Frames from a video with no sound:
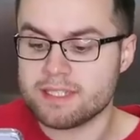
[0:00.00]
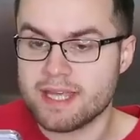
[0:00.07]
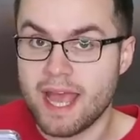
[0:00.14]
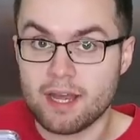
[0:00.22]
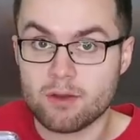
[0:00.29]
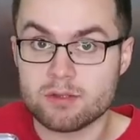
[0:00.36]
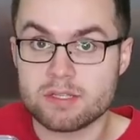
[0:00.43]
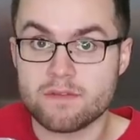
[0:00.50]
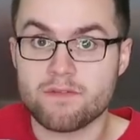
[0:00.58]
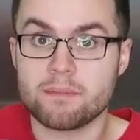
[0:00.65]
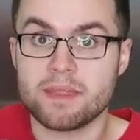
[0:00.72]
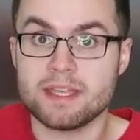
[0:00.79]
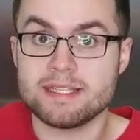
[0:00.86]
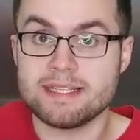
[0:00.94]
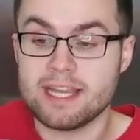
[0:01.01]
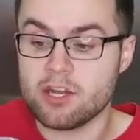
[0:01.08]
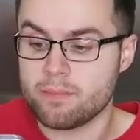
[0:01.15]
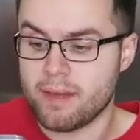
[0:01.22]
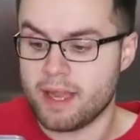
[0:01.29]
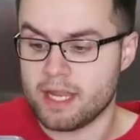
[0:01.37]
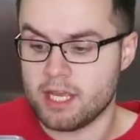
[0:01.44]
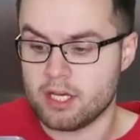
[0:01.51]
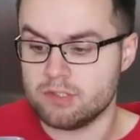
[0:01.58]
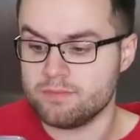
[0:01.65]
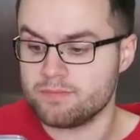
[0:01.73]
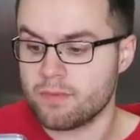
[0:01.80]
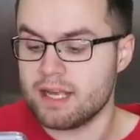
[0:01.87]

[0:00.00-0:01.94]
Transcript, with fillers: potatoes from the dinner menu